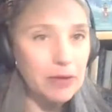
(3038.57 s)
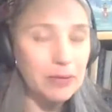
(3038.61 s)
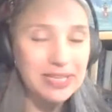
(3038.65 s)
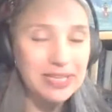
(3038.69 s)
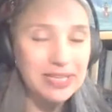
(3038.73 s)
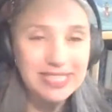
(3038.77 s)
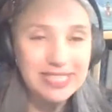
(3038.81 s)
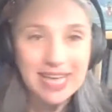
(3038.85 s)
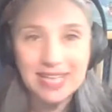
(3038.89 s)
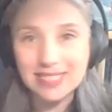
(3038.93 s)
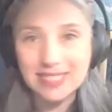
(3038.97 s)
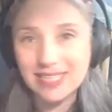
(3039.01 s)
We
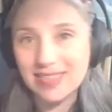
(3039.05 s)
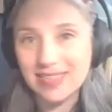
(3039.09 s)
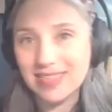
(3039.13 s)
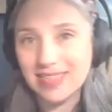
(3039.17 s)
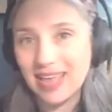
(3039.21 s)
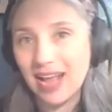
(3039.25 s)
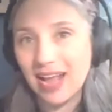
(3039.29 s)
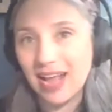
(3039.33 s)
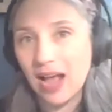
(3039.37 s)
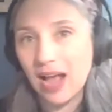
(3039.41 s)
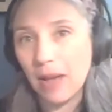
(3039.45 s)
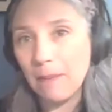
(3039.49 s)
tend to
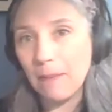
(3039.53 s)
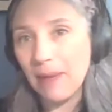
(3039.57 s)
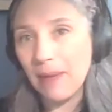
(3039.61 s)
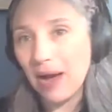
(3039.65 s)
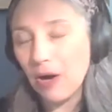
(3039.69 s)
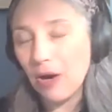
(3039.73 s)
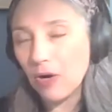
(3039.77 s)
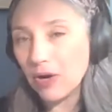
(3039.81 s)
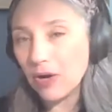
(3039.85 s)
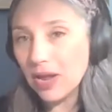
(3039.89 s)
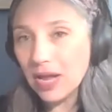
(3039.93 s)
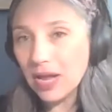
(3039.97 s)
think
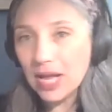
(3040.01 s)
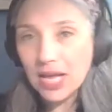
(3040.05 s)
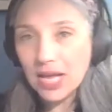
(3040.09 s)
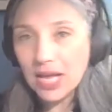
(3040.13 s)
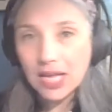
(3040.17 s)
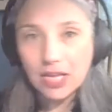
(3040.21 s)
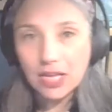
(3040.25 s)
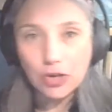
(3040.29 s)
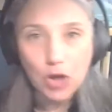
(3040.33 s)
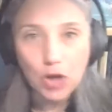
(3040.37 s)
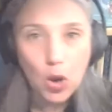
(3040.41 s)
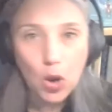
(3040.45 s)
about,
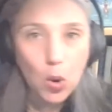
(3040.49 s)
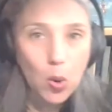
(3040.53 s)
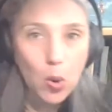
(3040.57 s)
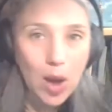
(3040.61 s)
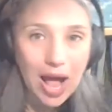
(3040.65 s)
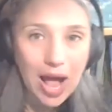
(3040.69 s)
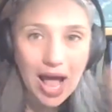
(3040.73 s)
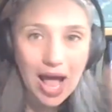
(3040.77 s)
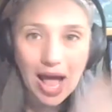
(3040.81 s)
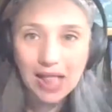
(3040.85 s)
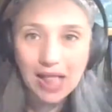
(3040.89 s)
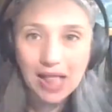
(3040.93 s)
you know,
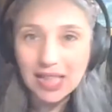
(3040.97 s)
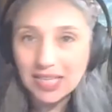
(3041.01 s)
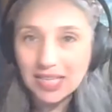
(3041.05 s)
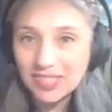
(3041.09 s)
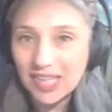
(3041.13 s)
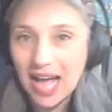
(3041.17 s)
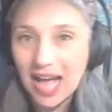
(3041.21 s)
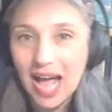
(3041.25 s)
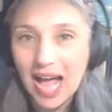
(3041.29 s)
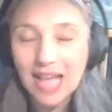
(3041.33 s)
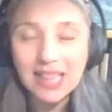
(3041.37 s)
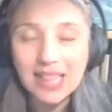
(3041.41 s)

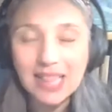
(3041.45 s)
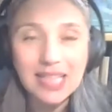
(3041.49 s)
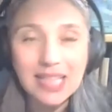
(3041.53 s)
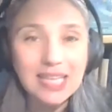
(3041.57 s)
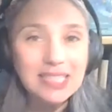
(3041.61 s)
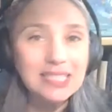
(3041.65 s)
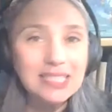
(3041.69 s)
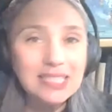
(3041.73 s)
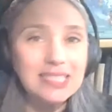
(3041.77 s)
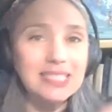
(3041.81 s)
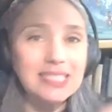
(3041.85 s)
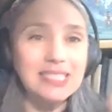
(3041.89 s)
Ellis
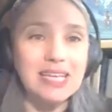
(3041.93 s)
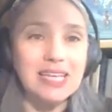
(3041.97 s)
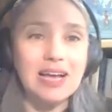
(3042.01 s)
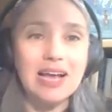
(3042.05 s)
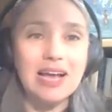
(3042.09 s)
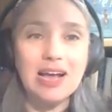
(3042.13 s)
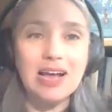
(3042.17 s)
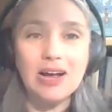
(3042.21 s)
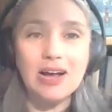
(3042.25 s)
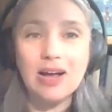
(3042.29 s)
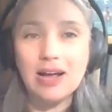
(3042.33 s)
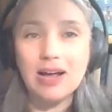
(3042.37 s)
Island,
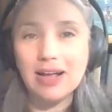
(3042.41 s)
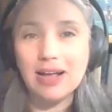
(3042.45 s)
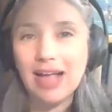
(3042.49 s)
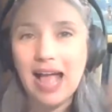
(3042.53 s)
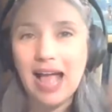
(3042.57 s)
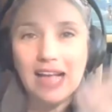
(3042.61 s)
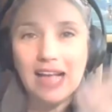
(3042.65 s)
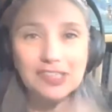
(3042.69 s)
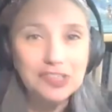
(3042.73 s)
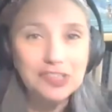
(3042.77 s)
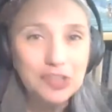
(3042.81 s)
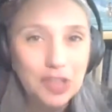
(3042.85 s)
uh,
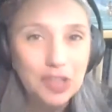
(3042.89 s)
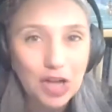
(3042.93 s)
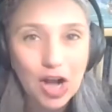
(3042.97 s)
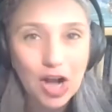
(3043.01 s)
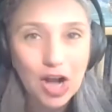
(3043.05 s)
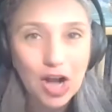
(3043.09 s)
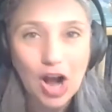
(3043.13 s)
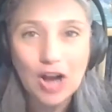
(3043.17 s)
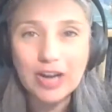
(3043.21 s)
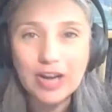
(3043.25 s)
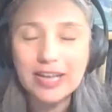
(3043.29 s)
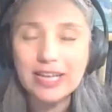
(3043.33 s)
Castle
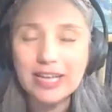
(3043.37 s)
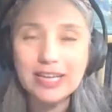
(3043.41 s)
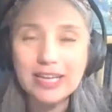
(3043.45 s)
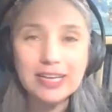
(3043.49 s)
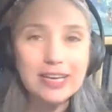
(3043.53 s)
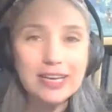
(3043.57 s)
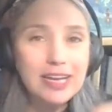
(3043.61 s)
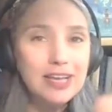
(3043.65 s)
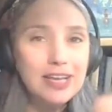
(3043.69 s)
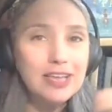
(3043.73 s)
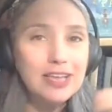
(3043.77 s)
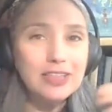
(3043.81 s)

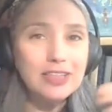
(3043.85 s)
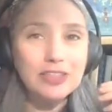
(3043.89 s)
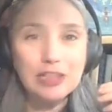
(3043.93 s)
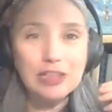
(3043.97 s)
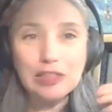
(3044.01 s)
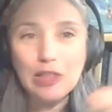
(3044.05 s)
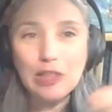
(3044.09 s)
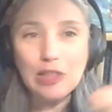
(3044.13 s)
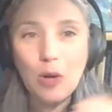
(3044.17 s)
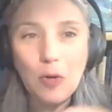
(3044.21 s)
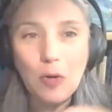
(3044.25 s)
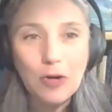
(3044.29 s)
Garden, the
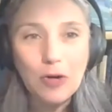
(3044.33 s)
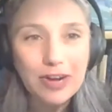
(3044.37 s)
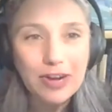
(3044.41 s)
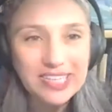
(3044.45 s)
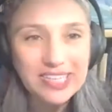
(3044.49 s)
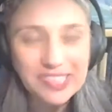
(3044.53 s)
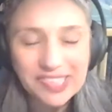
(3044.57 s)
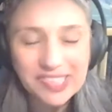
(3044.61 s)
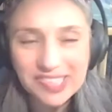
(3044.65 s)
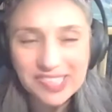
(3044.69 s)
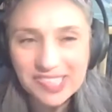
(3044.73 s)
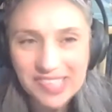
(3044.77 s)
Lower
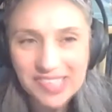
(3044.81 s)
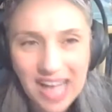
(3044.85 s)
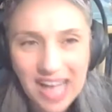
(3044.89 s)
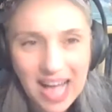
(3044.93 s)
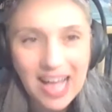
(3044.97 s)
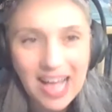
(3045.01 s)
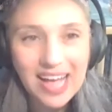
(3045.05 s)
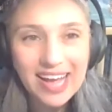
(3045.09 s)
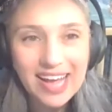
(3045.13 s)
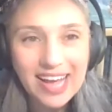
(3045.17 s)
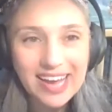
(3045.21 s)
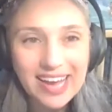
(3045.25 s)
East
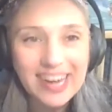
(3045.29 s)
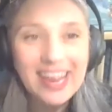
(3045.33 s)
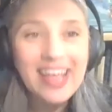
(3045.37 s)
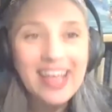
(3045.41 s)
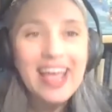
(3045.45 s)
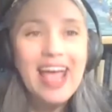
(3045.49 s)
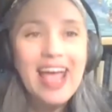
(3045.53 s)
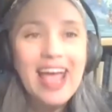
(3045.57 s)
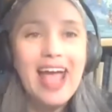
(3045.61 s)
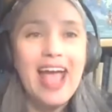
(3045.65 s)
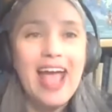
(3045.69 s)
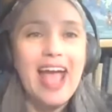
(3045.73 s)
Side,
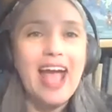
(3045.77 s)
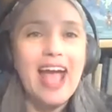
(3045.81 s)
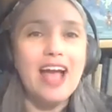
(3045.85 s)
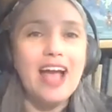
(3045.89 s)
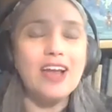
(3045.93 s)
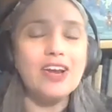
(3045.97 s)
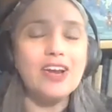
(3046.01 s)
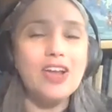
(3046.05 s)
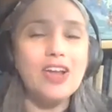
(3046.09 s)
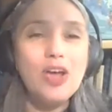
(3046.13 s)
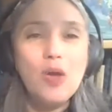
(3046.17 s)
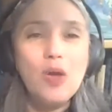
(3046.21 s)

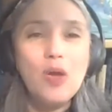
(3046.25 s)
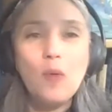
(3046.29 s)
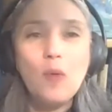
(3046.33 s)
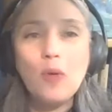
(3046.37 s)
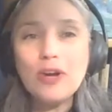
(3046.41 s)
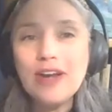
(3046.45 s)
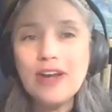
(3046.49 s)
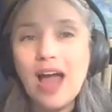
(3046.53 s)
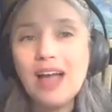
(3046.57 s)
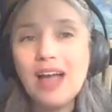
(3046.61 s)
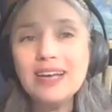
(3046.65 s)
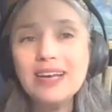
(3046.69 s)
and
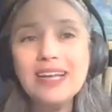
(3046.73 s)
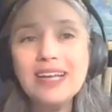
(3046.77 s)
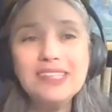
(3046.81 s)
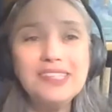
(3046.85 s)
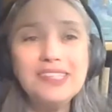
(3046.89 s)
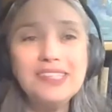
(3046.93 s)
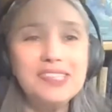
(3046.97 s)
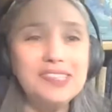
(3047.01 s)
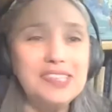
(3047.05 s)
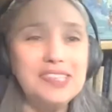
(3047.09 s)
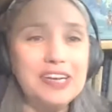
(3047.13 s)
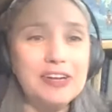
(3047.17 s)
we're not
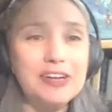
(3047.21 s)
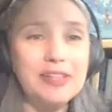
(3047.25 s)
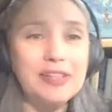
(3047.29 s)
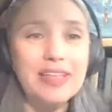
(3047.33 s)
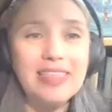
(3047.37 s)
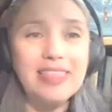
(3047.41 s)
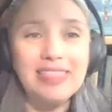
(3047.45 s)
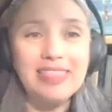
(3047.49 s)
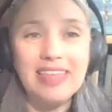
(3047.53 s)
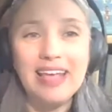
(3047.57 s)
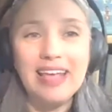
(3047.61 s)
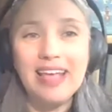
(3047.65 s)

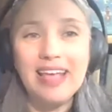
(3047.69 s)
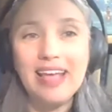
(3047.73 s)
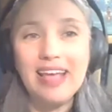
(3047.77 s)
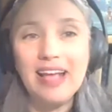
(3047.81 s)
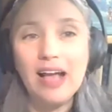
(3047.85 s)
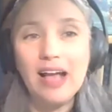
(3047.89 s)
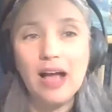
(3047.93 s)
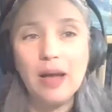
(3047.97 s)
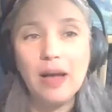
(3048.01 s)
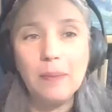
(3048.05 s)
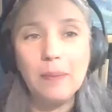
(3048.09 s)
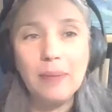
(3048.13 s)
necessarily
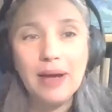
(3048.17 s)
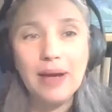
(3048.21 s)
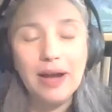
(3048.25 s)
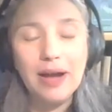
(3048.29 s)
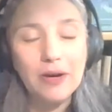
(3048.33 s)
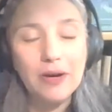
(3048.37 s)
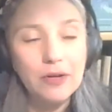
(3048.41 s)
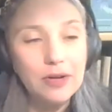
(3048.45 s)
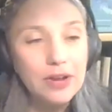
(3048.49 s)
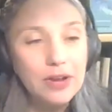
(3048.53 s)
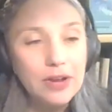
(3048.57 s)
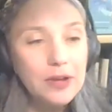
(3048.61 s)
thinking
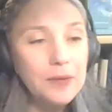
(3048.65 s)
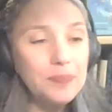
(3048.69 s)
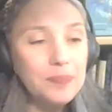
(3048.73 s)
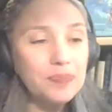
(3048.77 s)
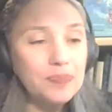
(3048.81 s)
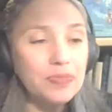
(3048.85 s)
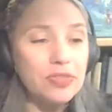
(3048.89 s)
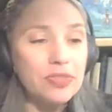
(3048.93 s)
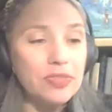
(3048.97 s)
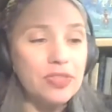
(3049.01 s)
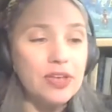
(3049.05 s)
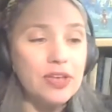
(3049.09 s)
about
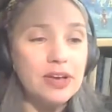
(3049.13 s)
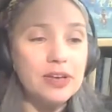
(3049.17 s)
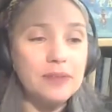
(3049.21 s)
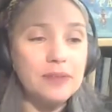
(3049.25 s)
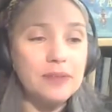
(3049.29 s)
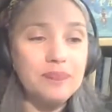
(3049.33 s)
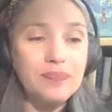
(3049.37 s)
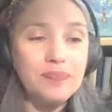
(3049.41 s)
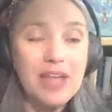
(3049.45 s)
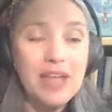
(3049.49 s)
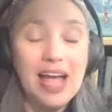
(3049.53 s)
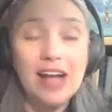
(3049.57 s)

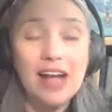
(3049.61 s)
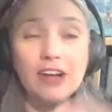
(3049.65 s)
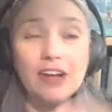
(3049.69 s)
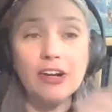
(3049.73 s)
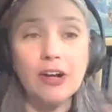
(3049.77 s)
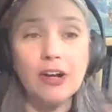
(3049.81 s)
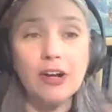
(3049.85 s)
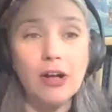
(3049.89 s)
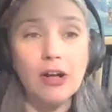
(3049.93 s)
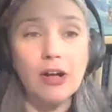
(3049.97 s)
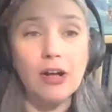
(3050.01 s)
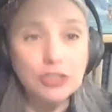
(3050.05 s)
the
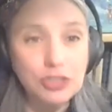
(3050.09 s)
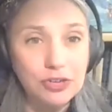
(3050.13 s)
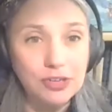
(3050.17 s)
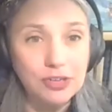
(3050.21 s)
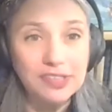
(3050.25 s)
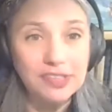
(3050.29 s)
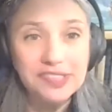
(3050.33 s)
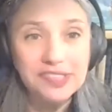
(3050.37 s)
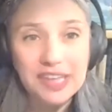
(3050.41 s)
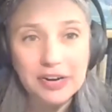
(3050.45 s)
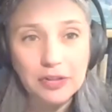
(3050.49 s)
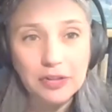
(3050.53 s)

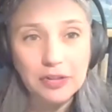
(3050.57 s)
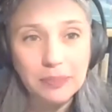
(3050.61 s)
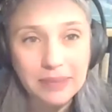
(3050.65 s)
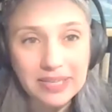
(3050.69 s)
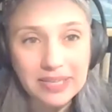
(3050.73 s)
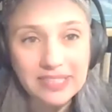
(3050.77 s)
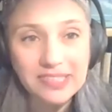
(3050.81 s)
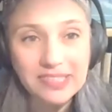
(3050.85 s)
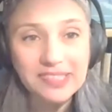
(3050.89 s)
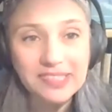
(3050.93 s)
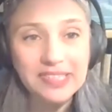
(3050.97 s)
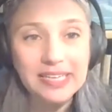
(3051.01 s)
agricultural
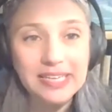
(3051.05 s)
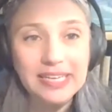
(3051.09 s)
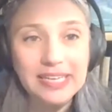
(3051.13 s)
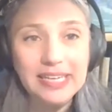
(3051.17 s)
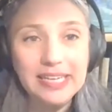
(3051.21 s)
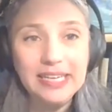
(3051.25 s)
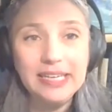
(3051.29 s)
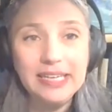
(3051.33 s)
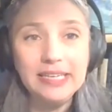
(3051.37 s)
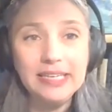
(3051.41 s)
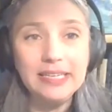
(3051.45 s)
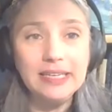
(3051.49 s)
settlements
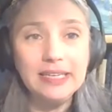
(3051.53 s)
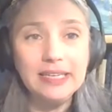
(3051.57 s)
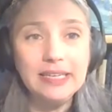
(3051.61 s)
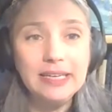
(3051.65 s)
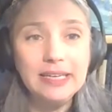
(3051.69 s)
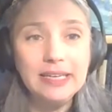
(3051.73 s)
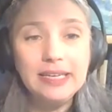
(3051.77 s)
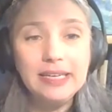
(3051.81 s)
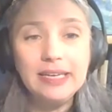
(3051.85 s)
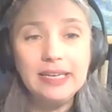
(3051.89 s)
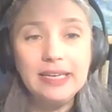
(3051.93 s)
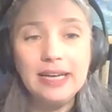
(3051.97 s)
in.
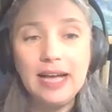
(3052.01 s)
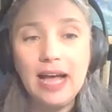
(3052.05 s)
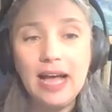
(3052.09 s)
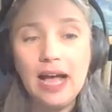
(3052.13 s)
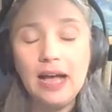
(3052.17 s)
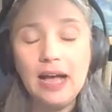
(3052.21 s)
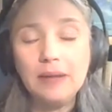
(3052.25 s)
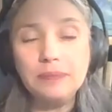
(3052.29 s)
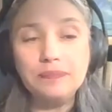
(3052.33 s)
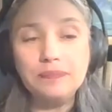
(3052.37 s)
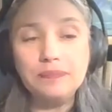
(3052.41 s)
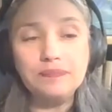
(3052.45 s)

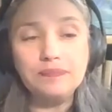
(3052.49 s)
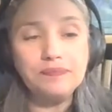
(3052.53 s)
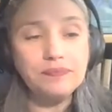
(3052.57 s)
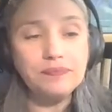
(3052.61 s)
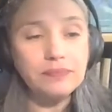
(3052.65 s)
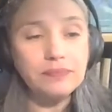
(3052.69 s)
Um,